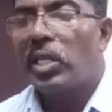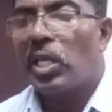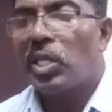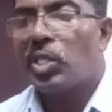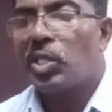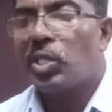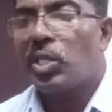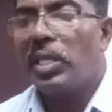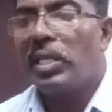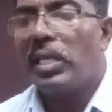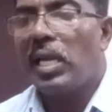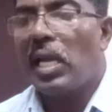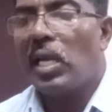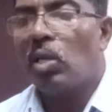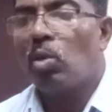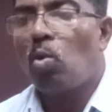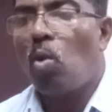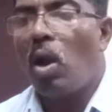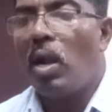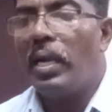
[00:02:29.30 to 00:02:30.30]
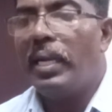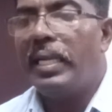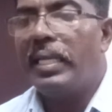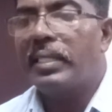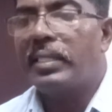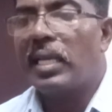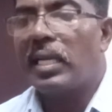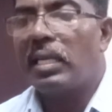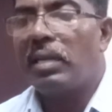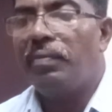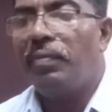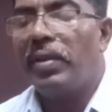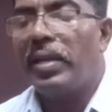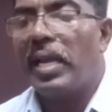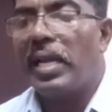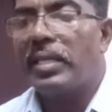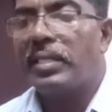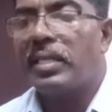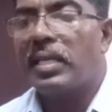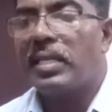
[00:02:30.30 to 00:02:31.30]
Testing and Quality
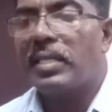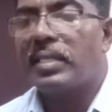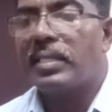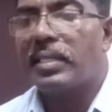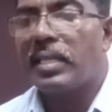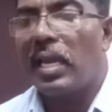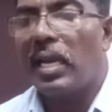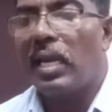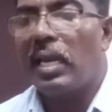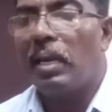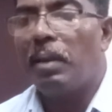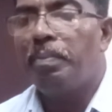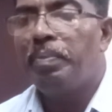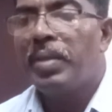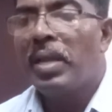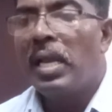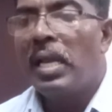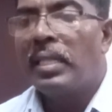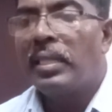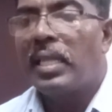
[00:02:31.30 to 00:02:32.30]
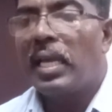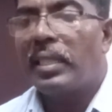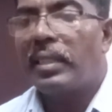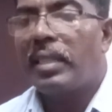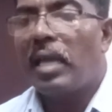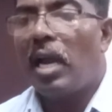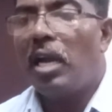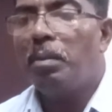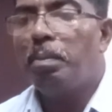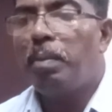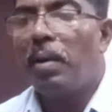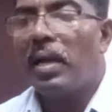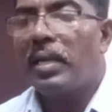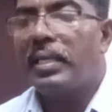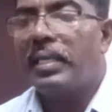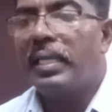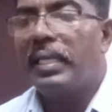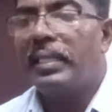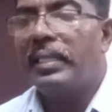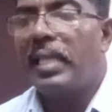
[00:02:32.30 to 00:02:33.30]
Certification Cell, the third
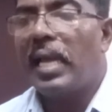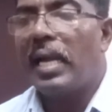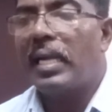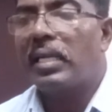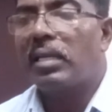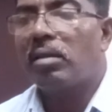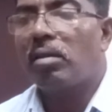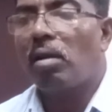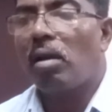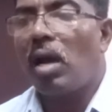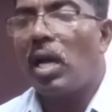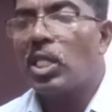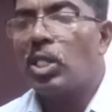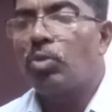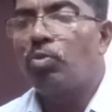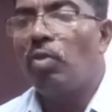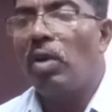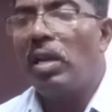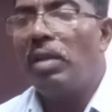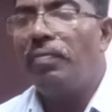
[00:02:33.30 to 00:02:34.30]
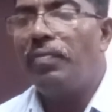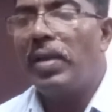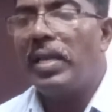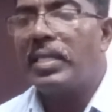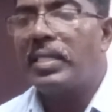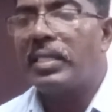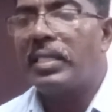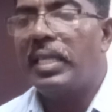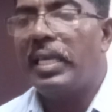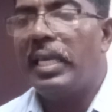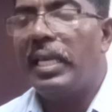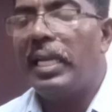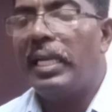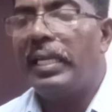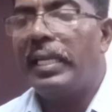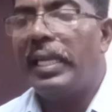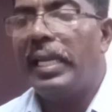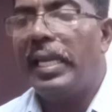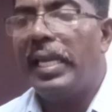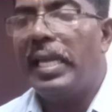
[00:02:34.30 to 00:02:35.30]
party that cross-verifies
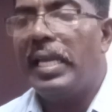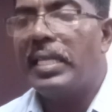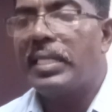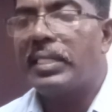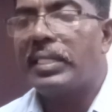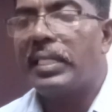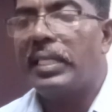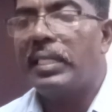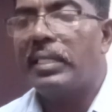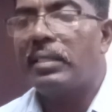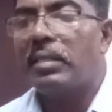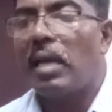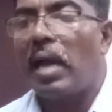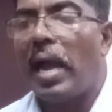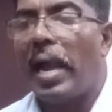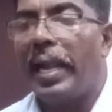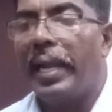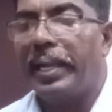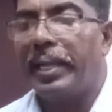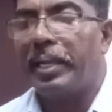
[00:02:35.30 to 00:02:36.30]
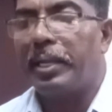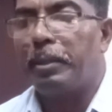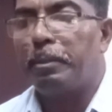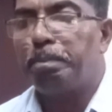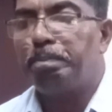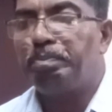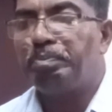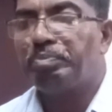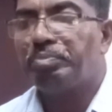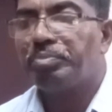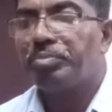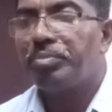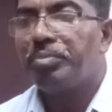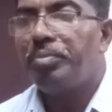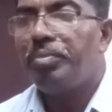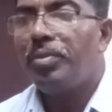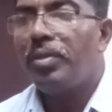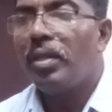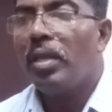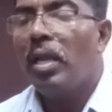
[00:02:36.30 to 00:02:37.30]
the TEC's audit.
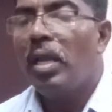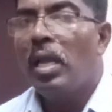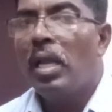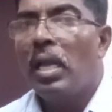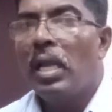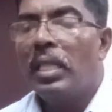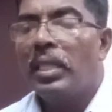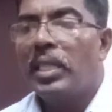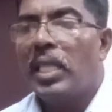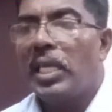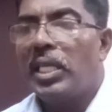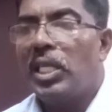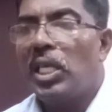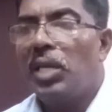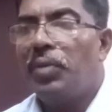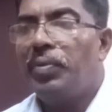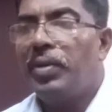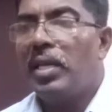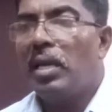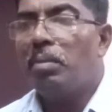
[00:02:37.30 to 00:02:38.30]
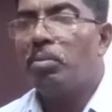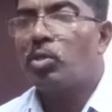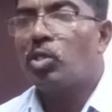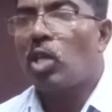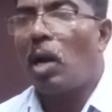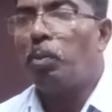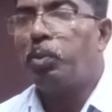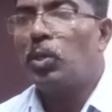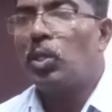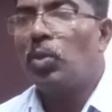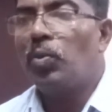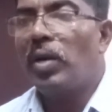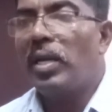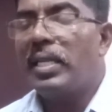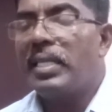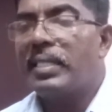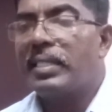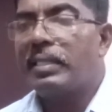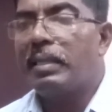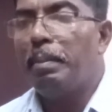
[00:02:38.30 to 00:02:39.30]
The EVM
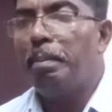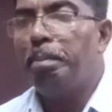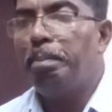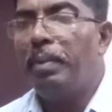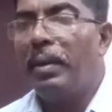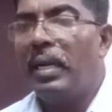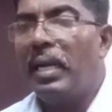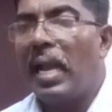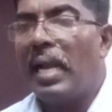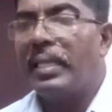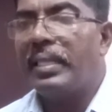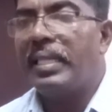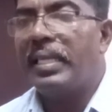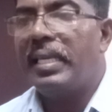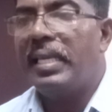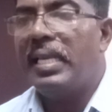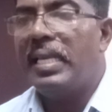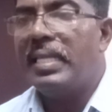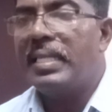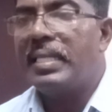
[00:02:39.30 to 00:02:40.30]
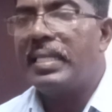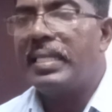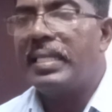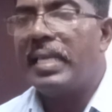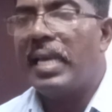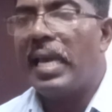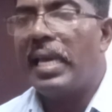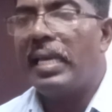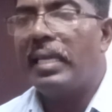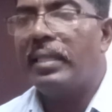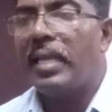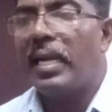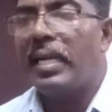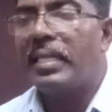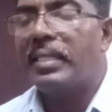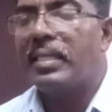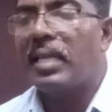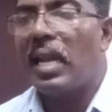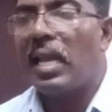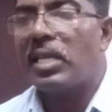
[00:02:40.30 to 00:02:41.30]
software is simple, and the ECI,
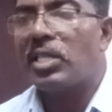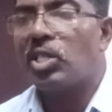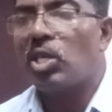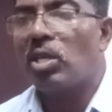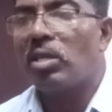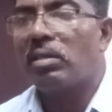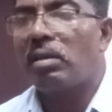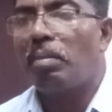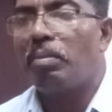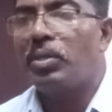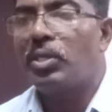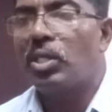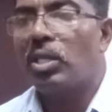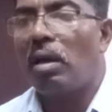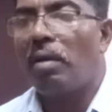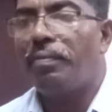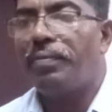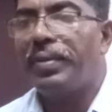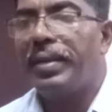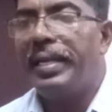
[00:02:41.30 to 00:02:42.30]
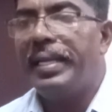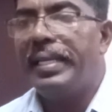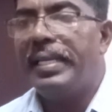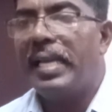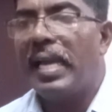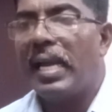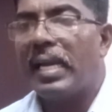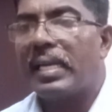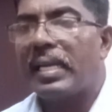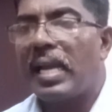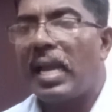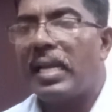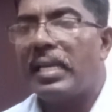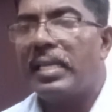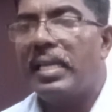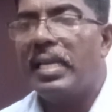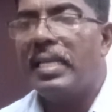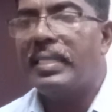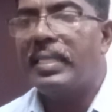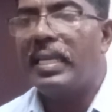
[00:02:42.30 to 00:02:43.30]
that is Election Commission of India,
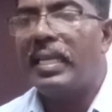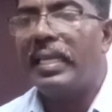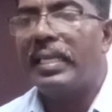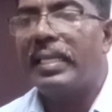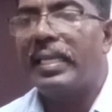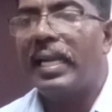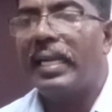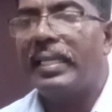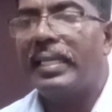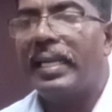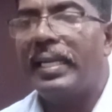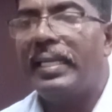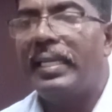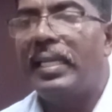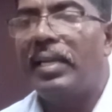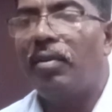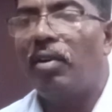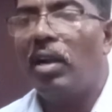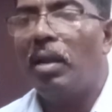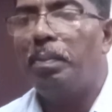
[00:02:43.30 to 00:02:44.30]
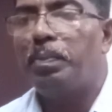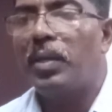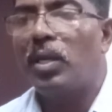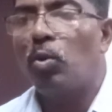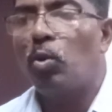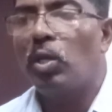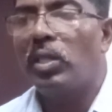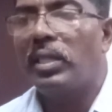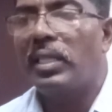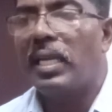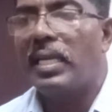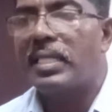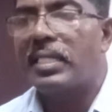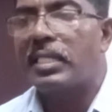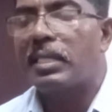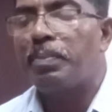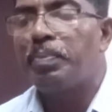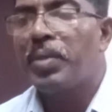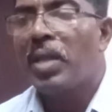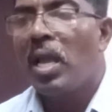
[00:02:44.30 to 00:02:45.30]
can easily get it developed with
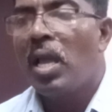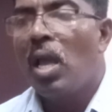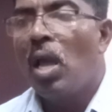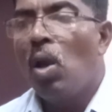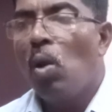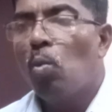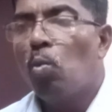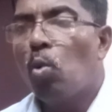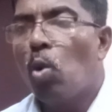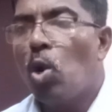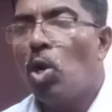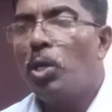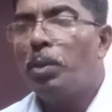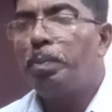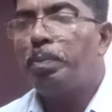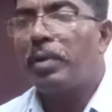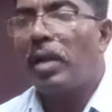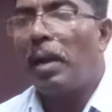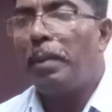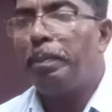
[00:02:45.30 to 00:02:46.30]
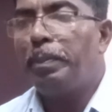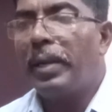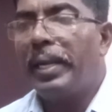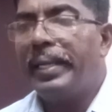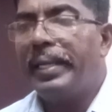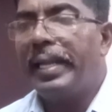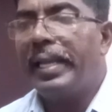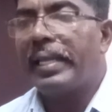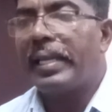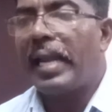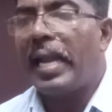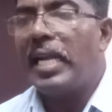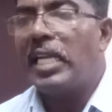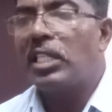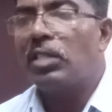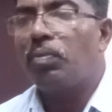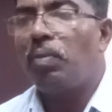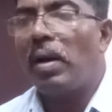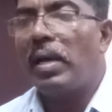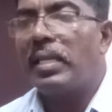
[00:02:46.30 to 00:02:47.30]
its own proprietary
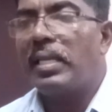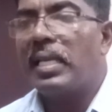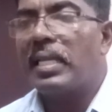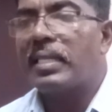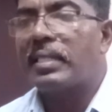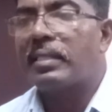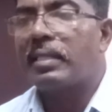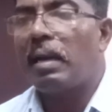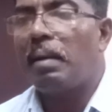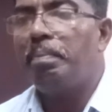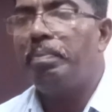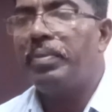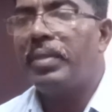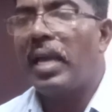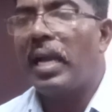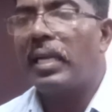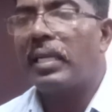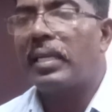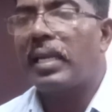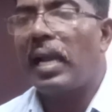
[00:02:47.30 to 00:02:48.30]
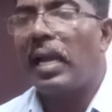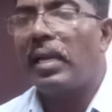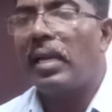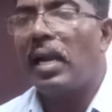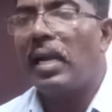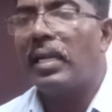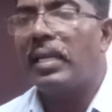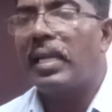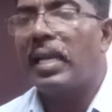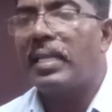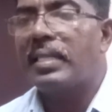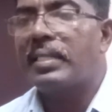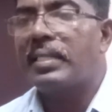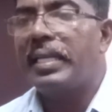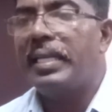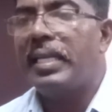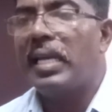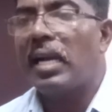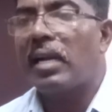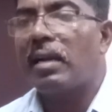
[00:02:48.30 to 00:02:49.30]
rights for a sum that cannot
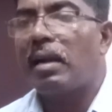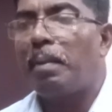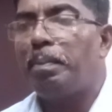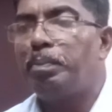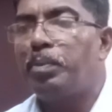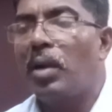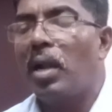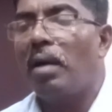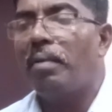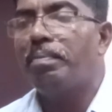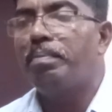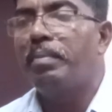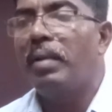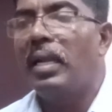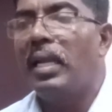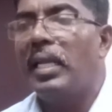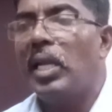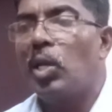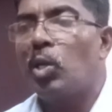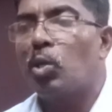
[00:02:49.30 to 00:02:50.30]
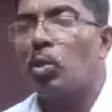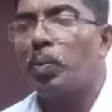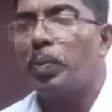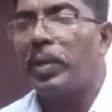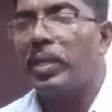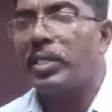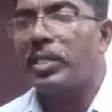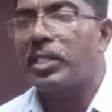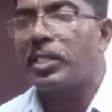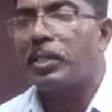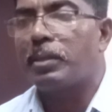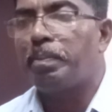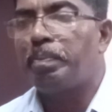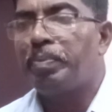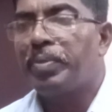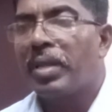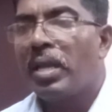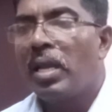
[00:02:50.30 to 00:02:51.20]
exceed a couple of million rupees.